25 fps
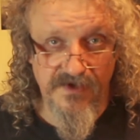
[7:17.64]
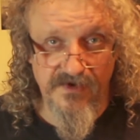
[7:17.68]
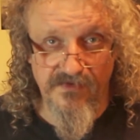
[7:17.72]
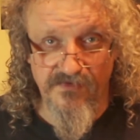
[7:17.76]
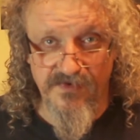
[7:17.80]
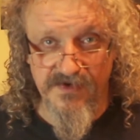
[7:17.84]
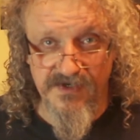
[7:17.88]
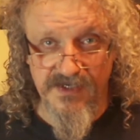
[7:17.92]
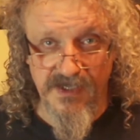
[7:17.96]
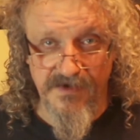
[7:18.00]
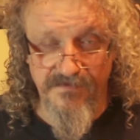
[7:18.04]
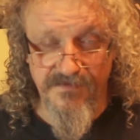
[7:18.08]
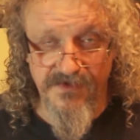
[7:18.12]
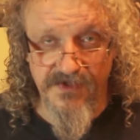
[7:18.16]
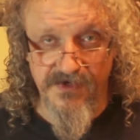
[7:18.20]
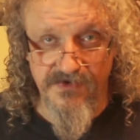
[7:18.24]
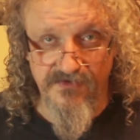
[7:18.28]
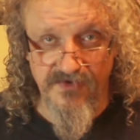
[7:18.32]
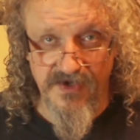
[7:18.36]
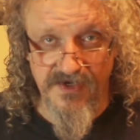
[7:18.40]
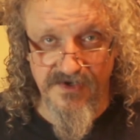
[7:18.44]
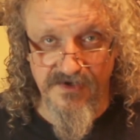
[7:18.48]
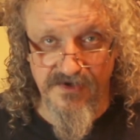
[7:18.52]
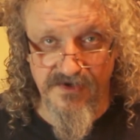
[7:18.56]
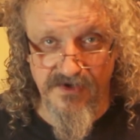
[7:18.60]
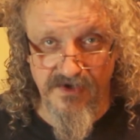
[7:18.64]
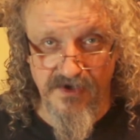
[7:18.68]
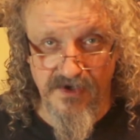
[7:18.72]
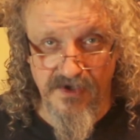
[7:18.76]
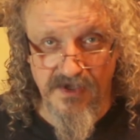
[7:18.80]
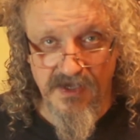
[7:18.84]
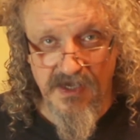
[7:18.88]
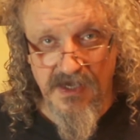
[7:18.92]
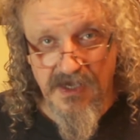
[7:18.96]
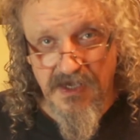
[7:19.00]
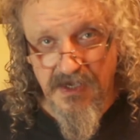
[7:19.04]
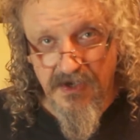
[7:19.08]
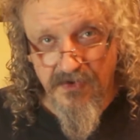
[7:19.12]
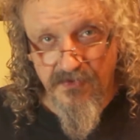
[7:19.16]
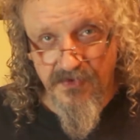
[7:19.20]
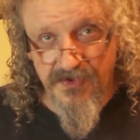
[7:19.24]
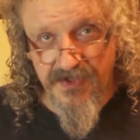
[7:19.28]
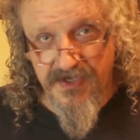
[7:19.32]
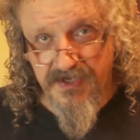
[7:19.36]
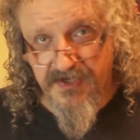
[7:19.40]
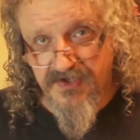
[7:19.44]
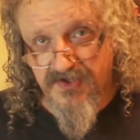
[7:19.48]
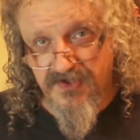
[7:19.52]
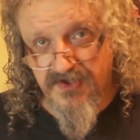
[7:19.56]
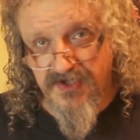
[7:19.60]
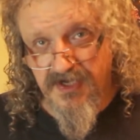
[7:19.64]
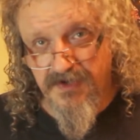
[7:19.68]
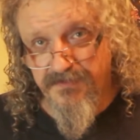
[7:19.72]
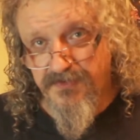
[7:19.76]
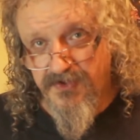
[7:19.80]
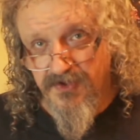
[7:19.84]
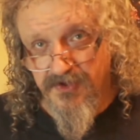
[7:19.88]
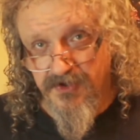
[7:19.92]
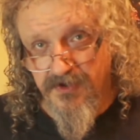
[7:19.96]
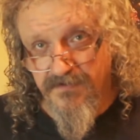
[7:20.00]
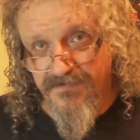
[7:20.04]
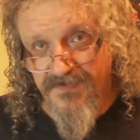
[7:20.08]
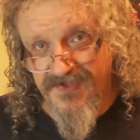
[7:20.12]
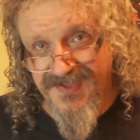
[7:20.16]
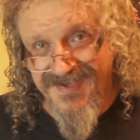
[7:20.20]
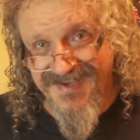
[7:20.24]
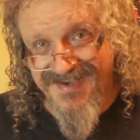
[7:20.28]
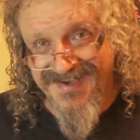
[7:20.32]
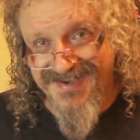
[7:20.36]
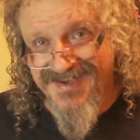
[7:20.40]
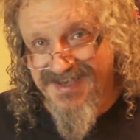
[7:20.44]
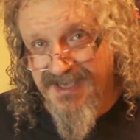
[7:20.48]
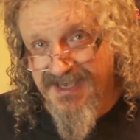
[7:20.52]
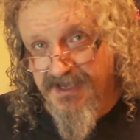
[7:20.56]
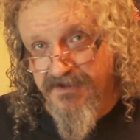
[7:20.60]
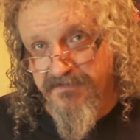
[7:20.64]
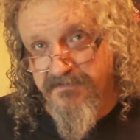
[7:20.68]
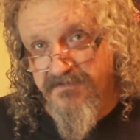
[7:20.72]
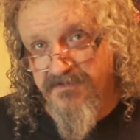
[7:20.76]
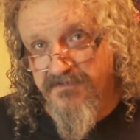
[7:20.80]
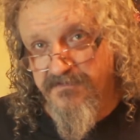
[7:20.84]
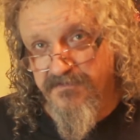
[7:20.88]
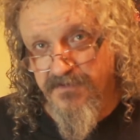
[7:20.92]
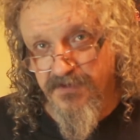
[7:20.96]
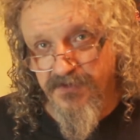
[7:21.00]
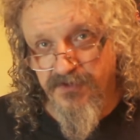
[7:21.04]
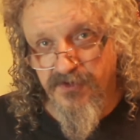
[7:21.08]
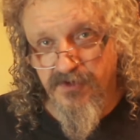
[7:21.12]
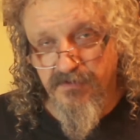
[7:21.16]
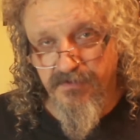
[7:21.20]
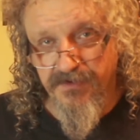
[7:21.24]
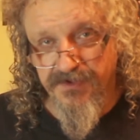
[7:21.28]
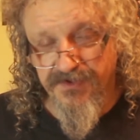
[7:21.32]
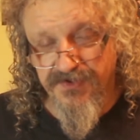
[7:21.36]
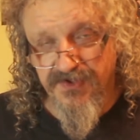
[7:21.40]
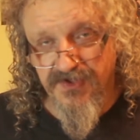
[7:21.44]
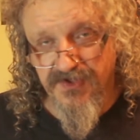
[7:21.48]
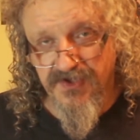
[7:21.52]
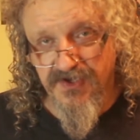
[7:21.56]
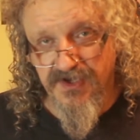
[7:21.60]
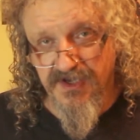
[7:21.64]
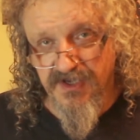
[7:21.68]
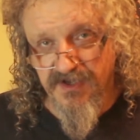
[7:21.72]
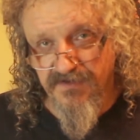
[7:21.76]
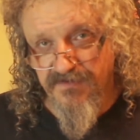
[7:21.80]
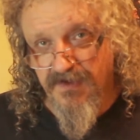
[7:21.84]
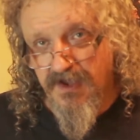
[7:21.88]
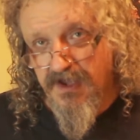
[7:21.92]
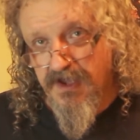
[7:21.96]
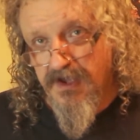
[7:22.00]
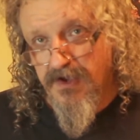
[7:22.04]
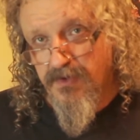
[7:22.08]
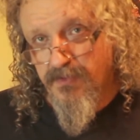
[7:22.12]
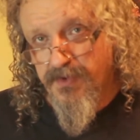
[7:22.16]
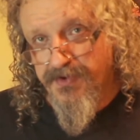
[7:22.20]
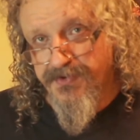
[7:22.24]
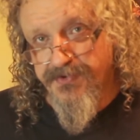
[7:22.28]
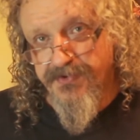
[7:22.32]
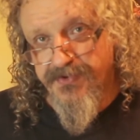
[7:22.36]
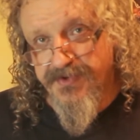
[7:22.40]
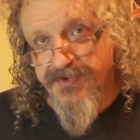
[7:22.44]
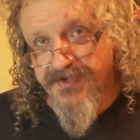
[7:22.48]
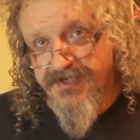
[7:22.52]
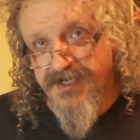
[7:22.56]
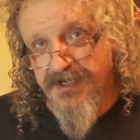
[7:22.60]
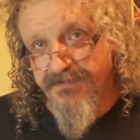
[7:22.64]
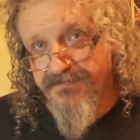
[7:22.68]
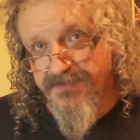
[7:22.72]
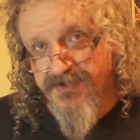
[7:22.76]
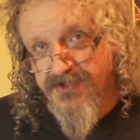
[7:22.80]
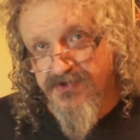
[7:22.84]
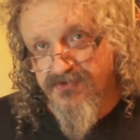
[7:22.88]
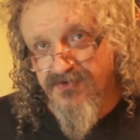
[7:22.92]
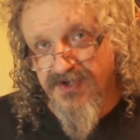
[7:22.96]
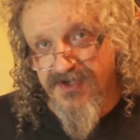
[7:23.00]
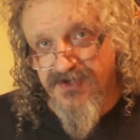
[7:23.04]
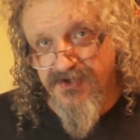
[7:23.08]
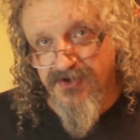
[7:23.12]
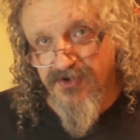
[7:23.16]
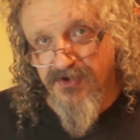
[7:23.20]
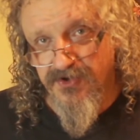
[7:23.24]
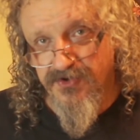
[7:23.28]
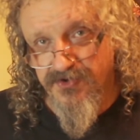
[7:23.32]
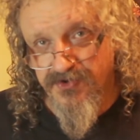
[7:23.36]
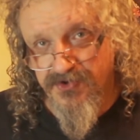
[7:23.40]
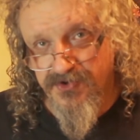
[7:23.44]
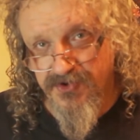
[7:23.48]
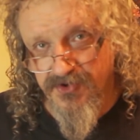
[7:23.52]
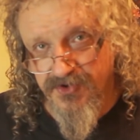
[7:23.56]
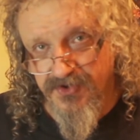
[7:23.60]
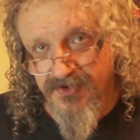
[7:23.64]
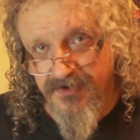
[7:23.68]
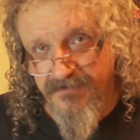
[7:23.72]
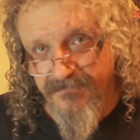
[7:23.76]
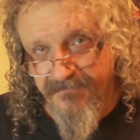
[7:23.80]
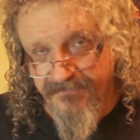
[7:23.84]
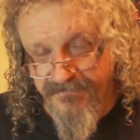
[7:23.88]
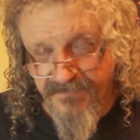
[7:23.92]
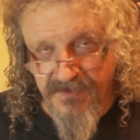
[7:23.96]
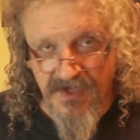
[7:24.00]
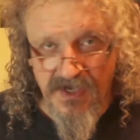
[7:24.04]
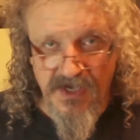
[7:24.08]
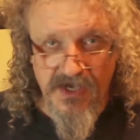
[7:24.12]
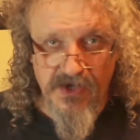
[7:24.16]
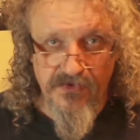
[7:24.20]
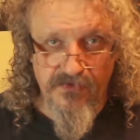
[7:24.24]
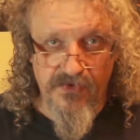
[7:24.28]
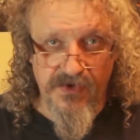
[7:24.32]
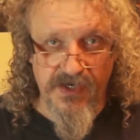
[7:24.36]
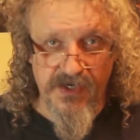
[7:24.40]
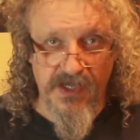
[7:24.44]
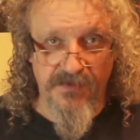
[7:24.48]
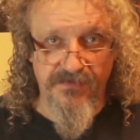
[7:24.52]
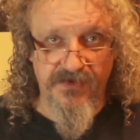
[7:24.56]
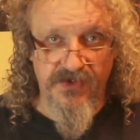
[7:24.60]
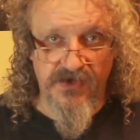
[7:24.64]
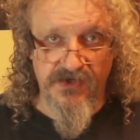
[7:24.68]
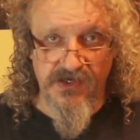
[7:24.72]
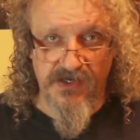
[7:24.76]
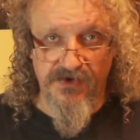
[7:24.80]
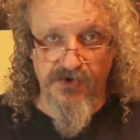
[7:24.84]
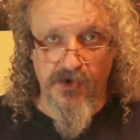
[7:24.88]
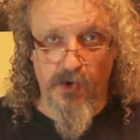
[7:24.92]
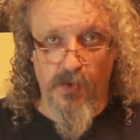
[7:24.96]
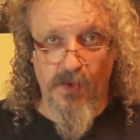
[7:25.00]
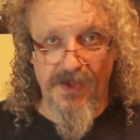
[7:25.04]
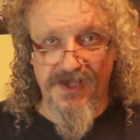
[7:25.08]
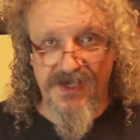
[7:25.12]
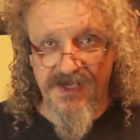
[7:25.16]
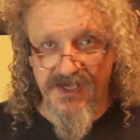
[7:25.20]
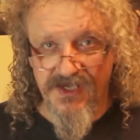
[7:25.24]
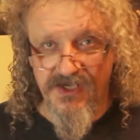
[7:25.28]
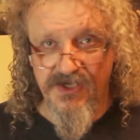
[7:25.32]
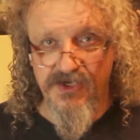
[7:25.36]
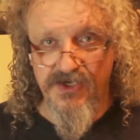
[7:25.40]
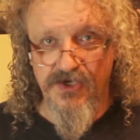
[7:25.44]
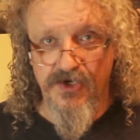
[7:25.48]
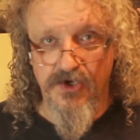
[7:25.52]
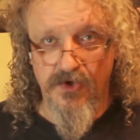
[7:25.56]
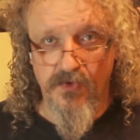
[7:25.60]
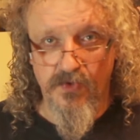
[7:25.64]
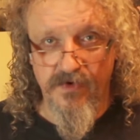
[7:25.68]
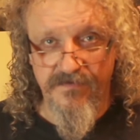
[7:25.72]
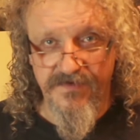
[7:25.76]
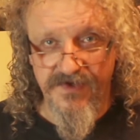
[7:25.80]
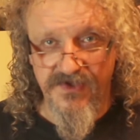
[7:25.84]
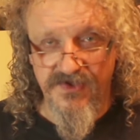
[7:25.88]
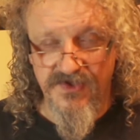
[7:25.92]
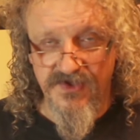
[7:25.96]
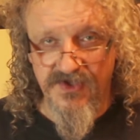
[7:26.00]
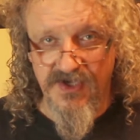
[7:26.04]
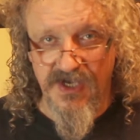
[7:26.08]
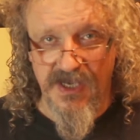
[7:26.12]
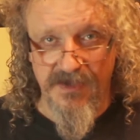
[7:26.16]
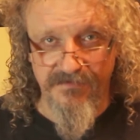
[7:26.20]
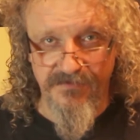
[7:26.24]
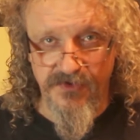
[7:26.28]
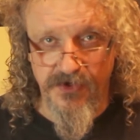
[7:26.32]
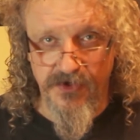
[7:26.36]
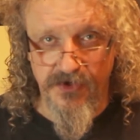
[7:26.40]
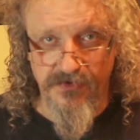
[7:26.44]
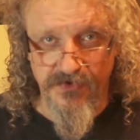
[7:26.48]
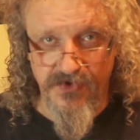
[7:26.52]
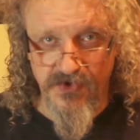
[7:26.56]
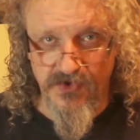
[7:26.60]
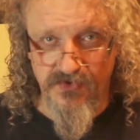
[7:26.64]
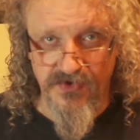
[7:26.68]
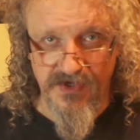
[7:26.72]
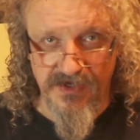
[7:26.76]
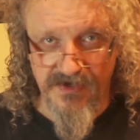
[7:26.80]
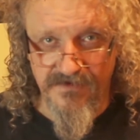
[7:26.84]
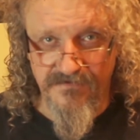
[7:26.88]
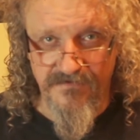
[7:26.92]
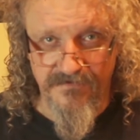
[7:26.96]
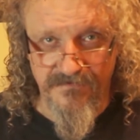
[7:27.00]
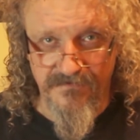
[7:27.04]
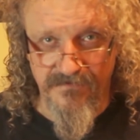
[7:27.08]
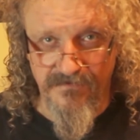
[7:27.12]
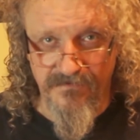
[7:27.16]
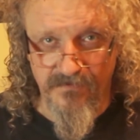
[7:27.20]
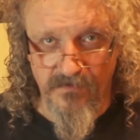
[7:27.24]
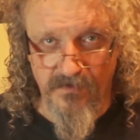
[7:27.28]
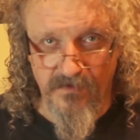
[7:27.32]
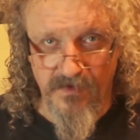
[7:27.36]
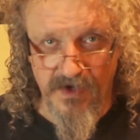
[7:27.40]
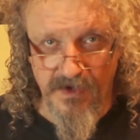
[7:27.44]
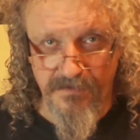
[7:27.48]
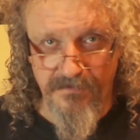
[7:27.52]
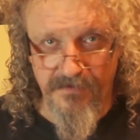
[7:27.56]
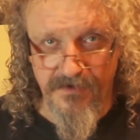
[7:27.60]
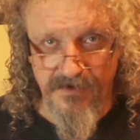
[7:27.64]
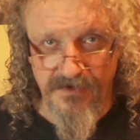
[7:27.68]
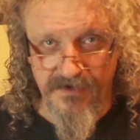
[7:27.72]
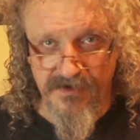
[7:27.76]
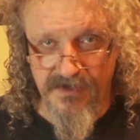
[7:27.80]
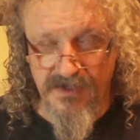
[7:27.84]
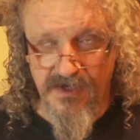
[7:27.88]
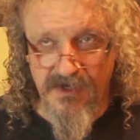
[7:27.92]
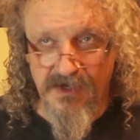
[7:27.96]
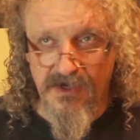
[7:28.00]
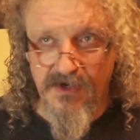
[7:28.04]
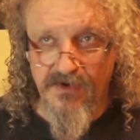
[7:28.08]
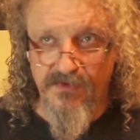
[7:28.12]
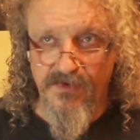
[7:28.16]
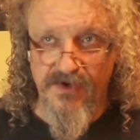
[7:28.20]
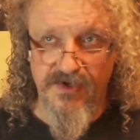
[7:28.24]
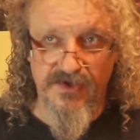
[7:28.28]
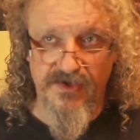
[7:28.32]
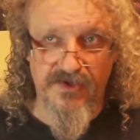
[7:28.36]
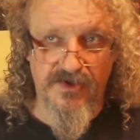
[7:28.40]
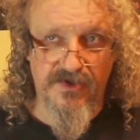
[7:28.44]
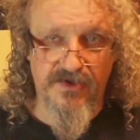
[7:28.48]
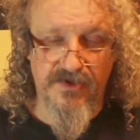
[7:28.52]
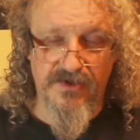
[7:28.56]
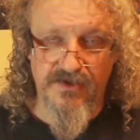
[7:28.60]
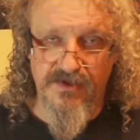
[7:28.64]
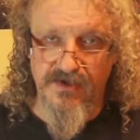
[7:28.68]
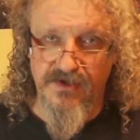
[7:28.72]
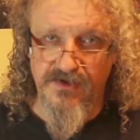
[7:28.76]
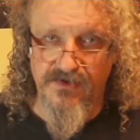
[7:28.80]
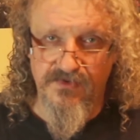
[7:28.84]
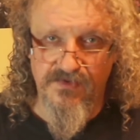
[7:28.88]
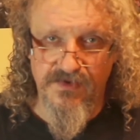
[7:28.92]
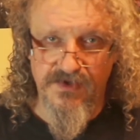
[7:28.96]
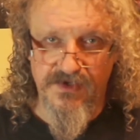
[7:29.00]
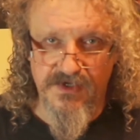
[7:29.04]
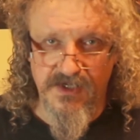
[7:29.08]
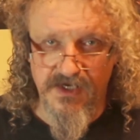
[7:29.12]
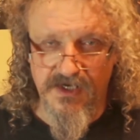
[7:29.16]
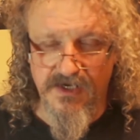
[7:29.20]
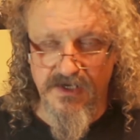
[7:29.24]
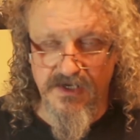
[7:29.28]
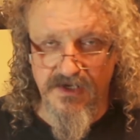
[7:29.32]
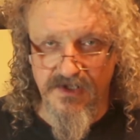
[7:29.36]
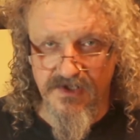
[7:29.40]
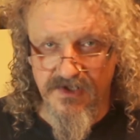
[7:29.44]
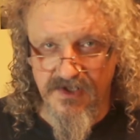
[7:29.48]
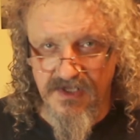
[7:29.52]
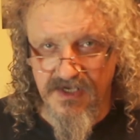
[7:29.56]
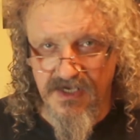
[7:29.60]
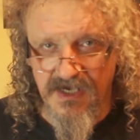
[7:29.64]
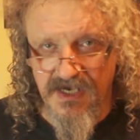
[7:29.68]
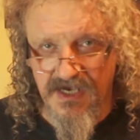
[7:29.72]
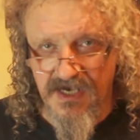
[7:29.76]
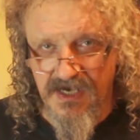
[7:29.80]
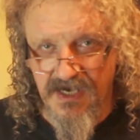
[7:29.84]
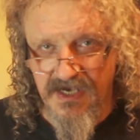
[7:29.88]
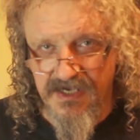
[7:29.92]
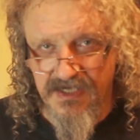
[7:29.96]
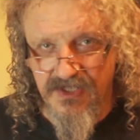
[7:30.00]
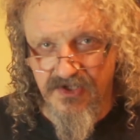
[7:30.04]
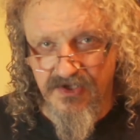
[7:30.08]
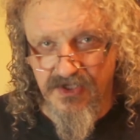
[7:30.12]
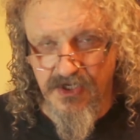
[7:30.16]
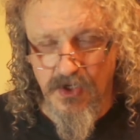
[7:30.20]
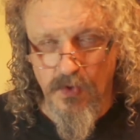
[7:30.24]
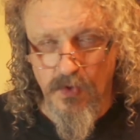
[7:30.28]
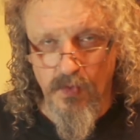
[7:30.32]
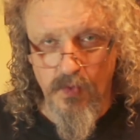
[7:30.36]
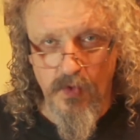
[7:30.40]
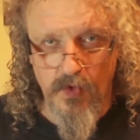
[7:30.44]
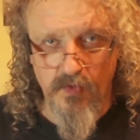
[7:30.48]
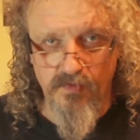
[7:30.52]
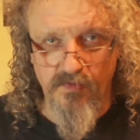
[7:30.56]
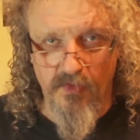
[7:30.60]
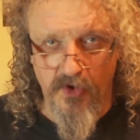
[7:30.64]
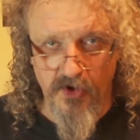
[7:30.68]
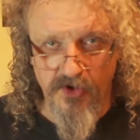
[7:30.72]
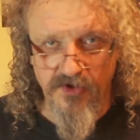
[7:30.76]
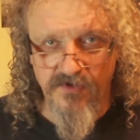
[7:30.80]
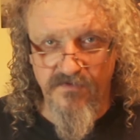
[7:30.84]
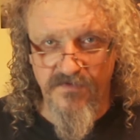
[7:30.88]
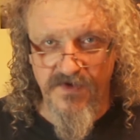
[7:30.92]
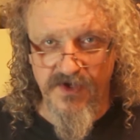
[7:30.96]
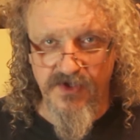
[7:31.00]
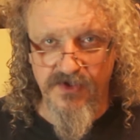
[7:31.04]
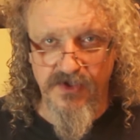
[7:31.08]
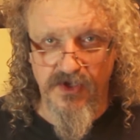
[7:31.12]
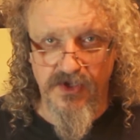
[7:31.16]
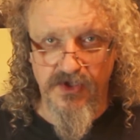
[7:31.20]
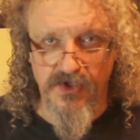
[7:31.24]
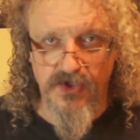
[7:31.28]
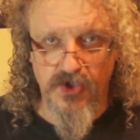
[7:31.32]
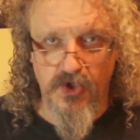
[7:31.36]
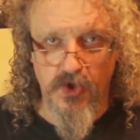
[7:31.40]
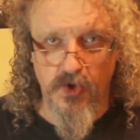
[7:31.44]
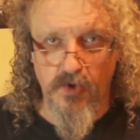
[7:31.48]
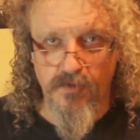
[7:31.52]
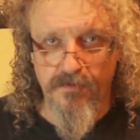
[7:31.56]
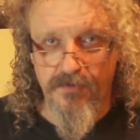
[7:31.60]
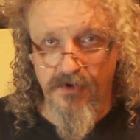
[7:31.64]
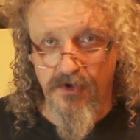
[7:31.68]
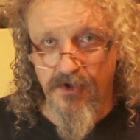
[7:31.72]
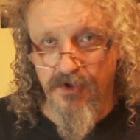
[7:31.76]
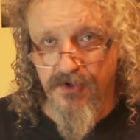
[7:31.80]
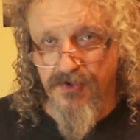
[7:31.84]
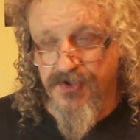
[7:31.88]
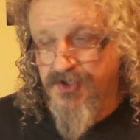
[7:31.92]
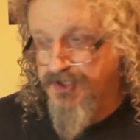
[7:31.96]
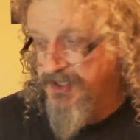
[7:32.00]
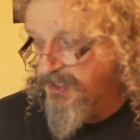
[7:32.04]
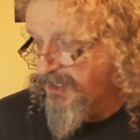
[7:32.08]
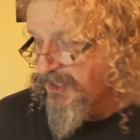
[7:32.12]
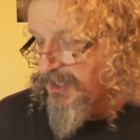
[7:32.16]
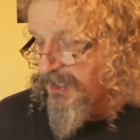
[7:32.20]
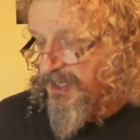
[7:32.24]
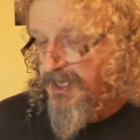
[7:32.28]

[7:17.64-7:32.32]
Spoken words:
Redempted Dreadnought, with the exception of they get an invulnerable save, where the Redempted Dreadnought doesn't. Redempted Dreadnought will hit you with its Time 2 strength weapon, which is ridiculously high. It's going to wound most things on a 2+,